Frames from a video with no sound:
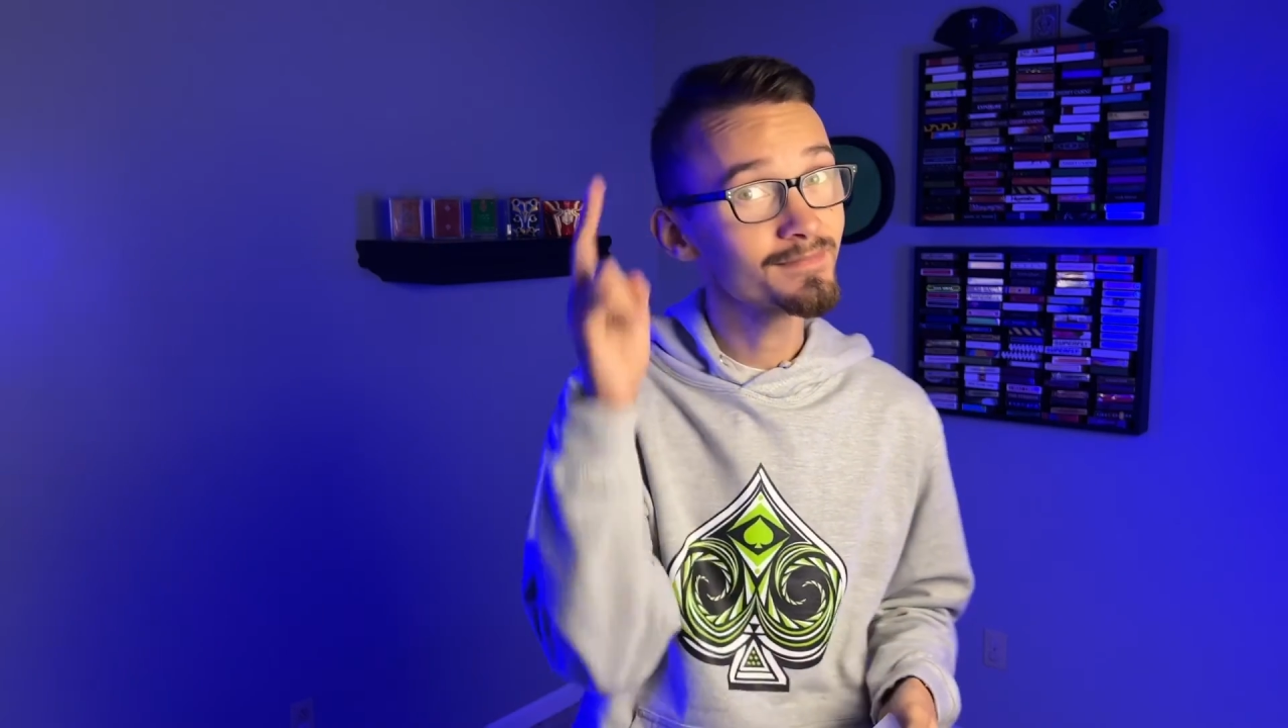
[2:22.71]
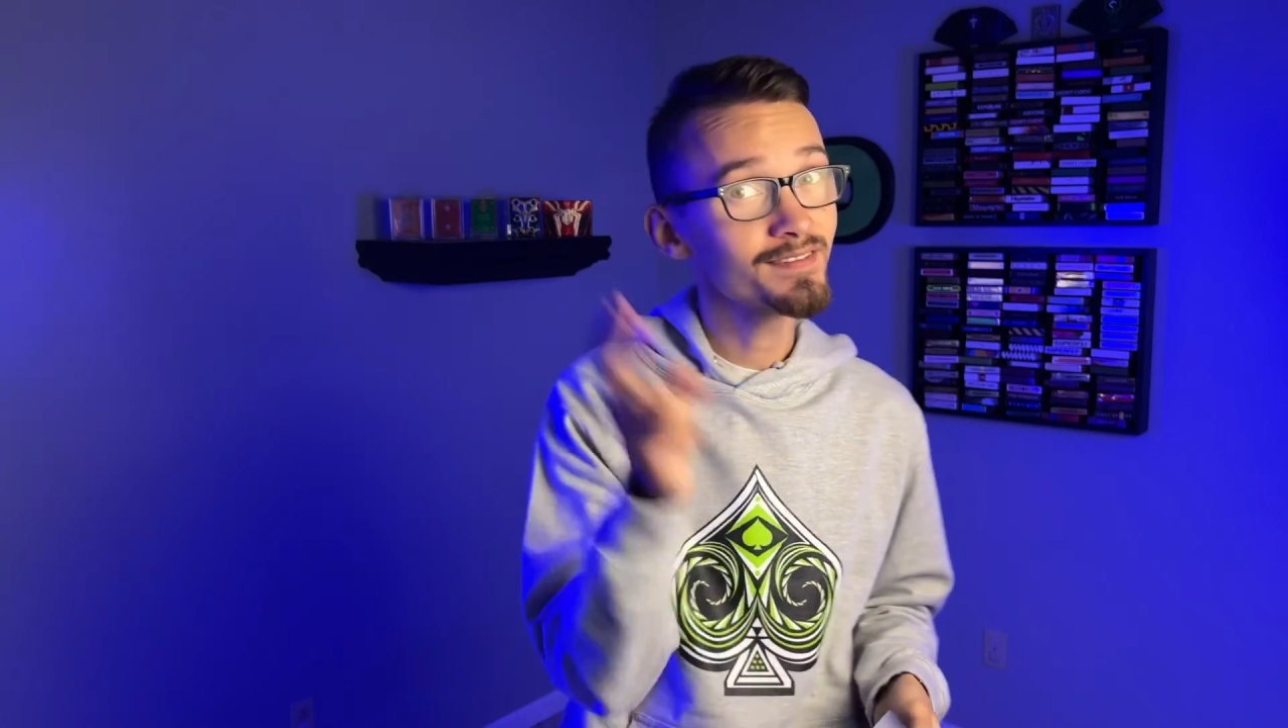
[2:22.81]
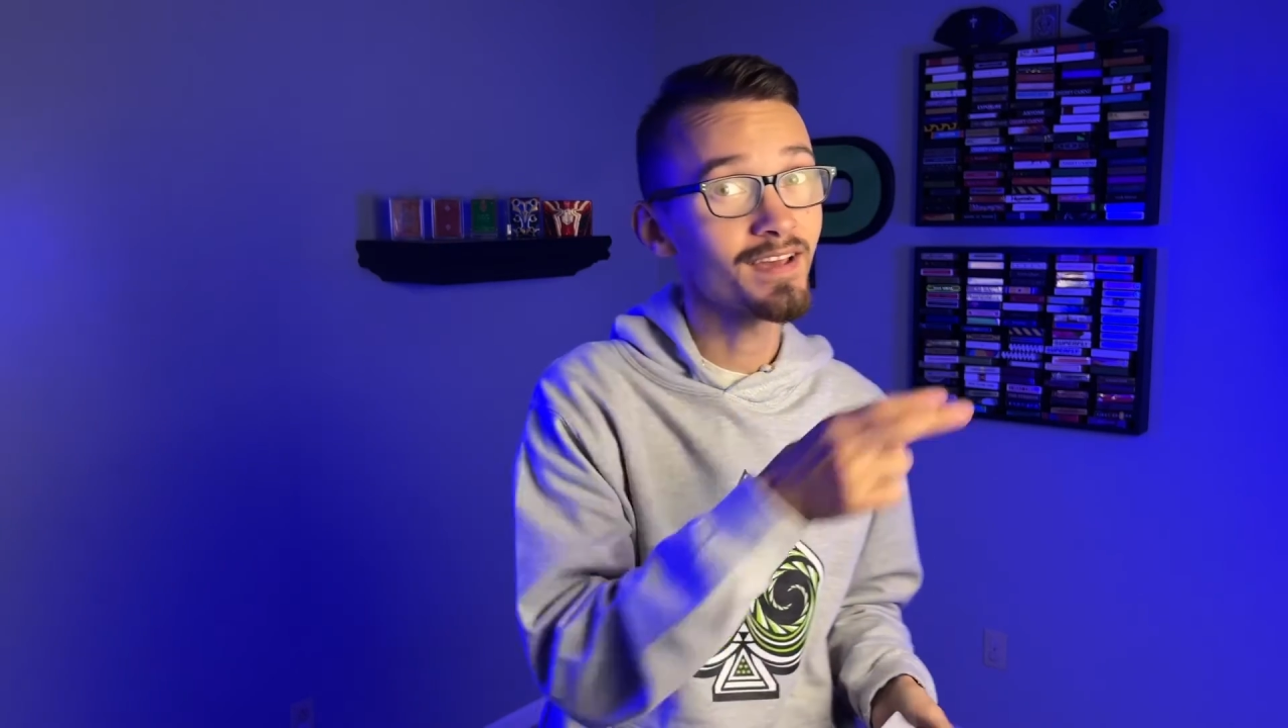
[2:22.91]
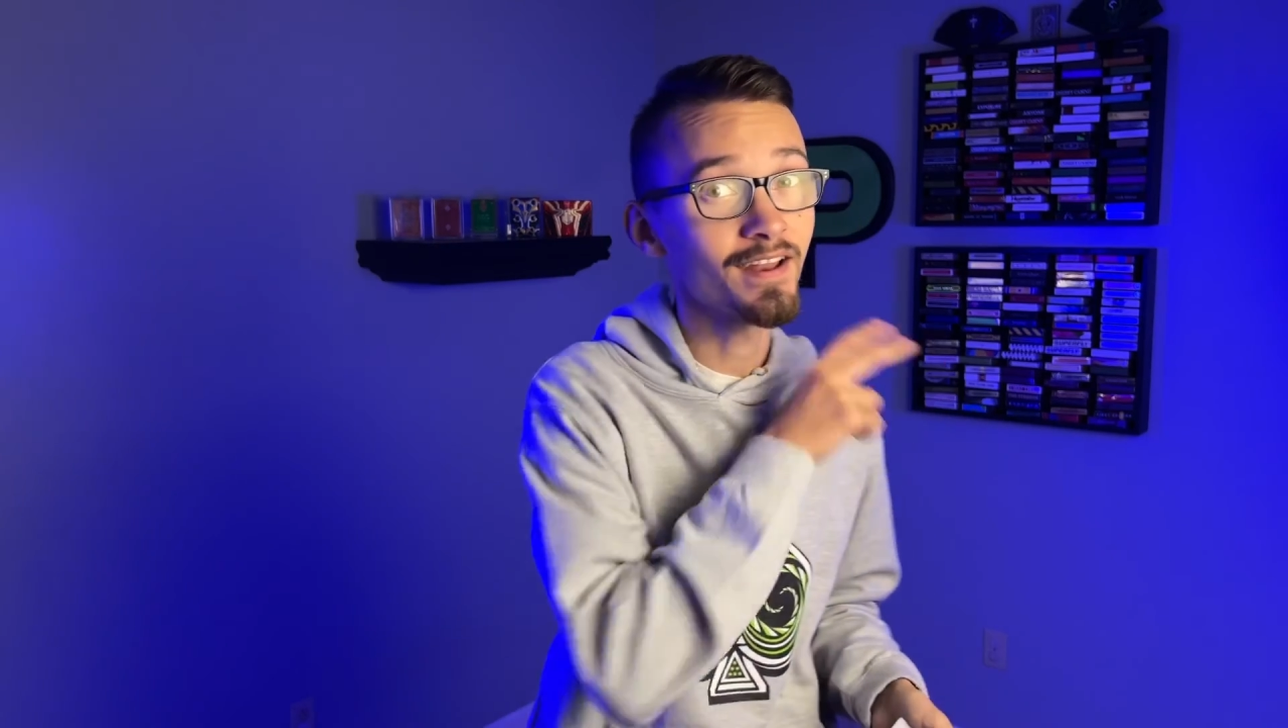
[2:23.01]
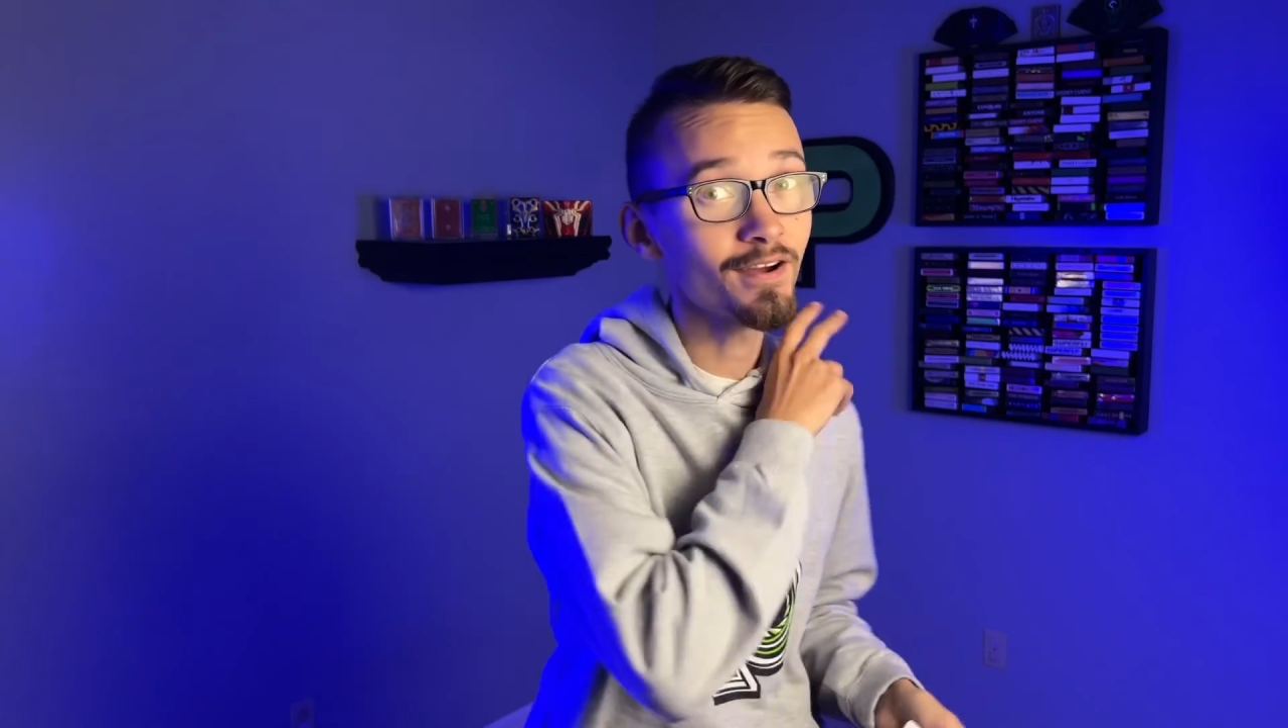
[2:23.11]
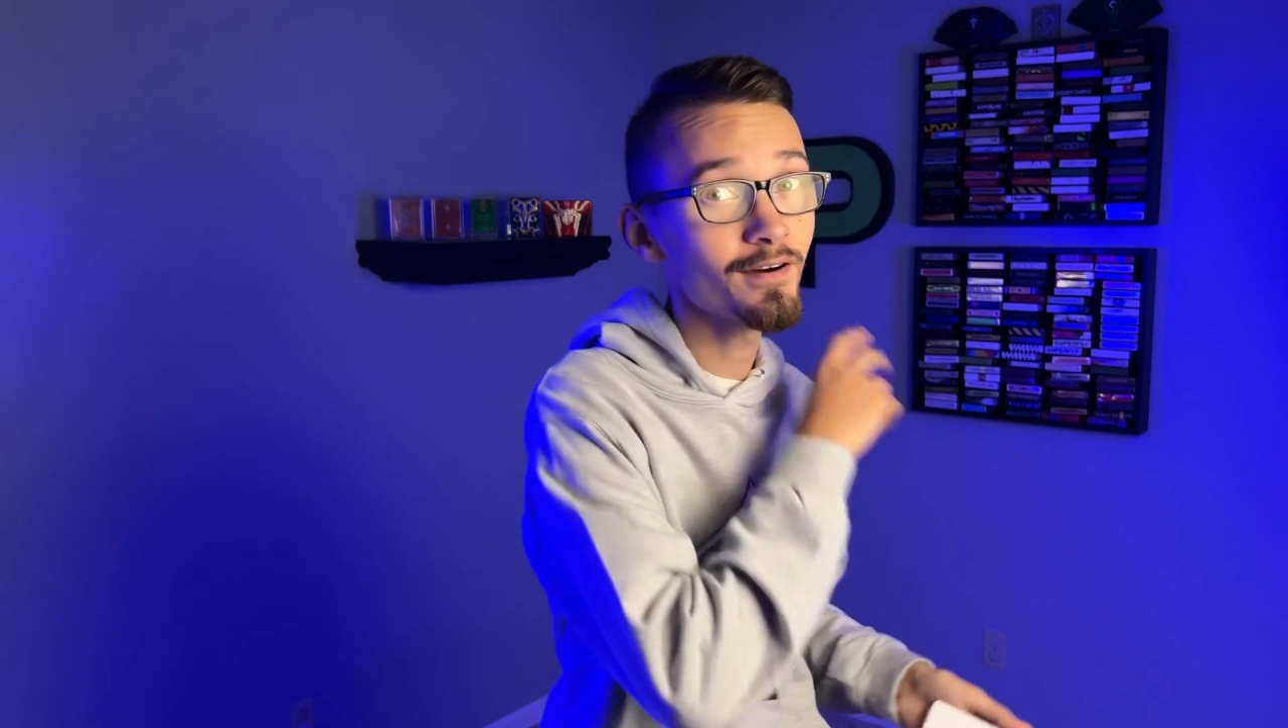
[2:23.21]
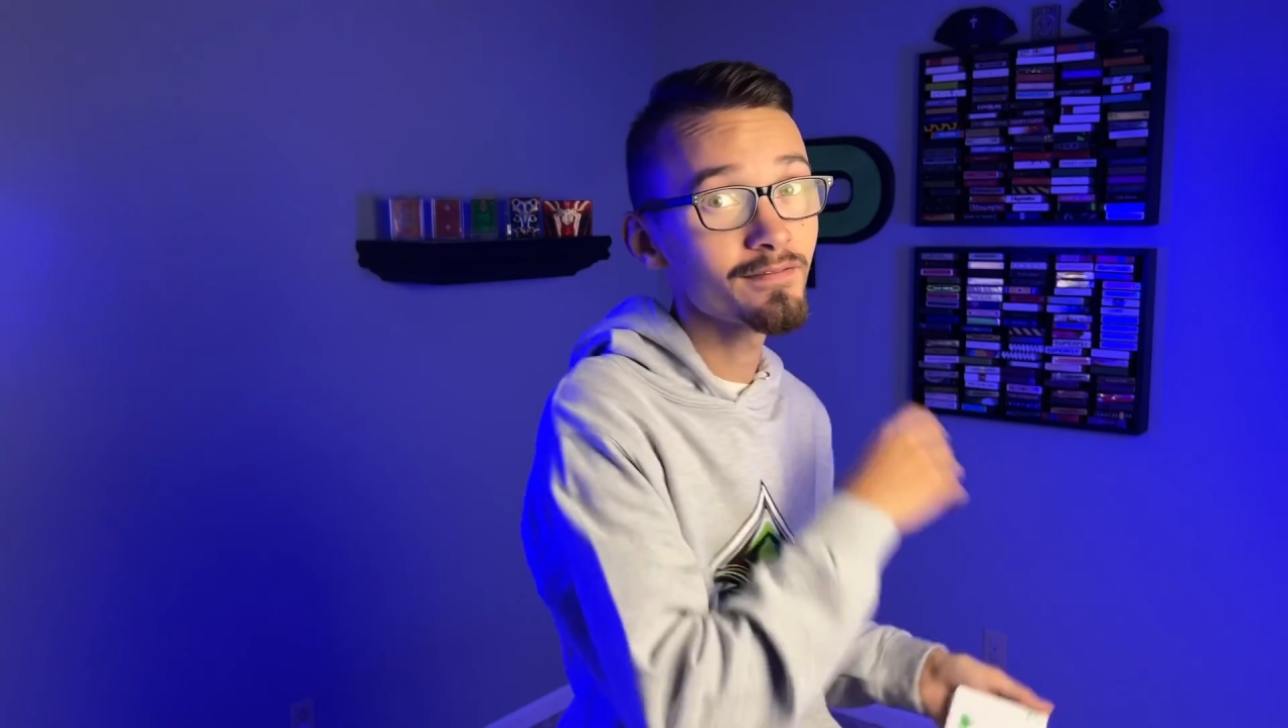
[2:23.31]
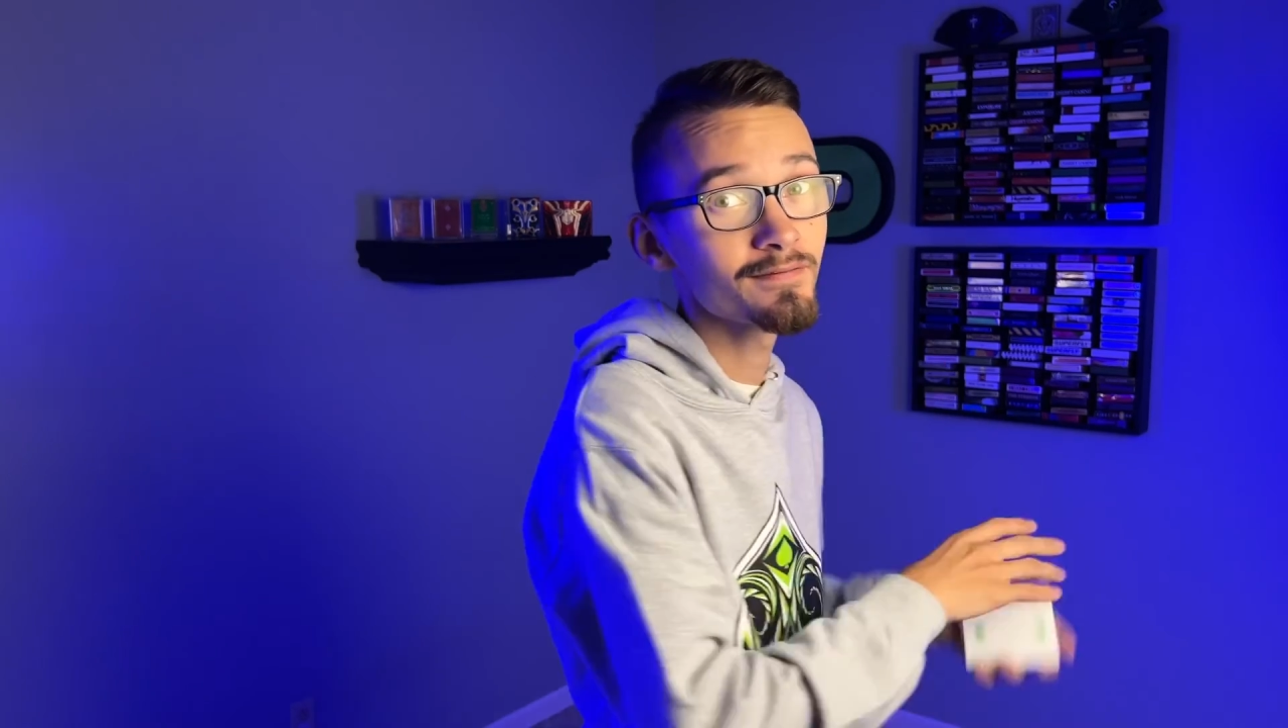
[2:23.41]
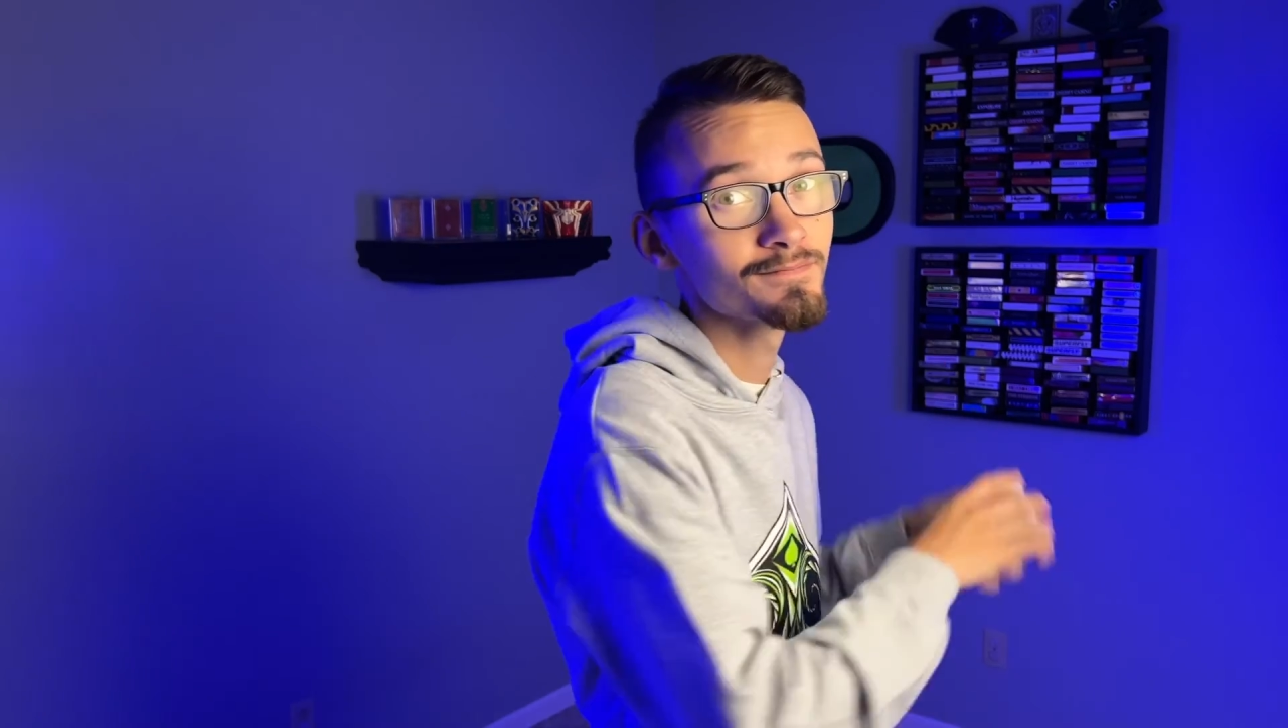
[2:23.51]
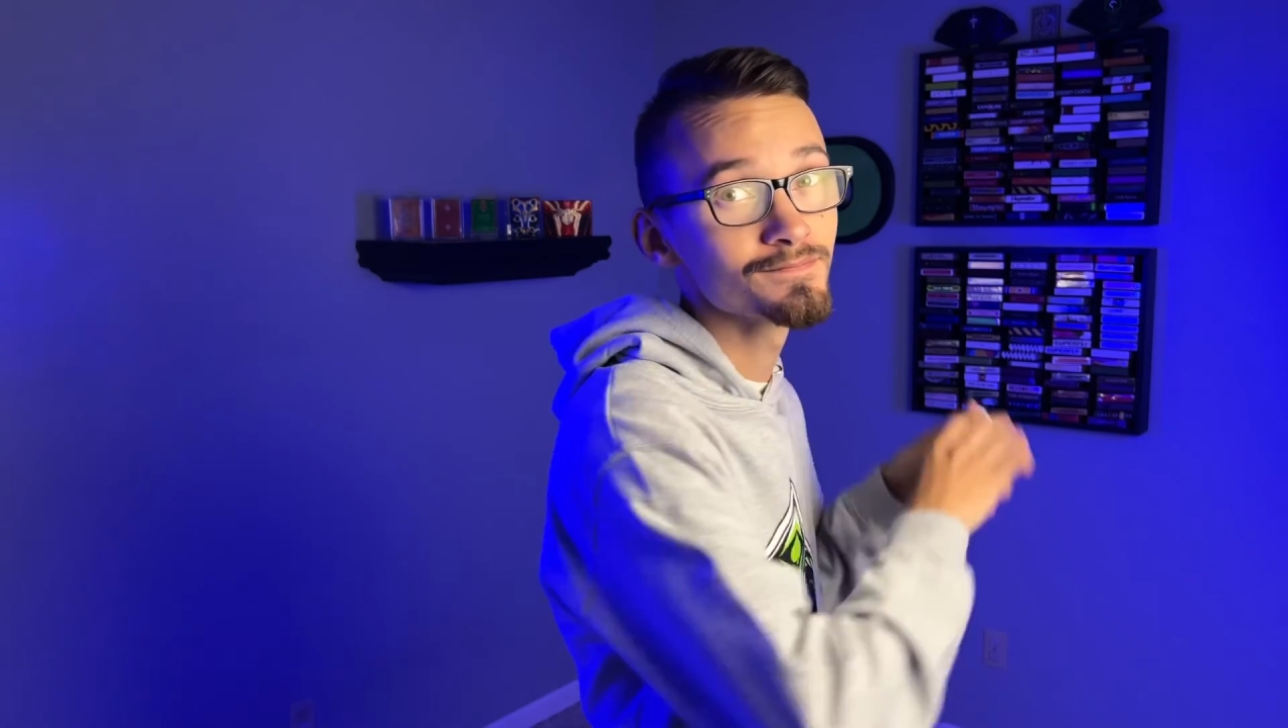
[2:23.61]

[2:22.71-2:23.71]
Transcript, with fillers: signing off.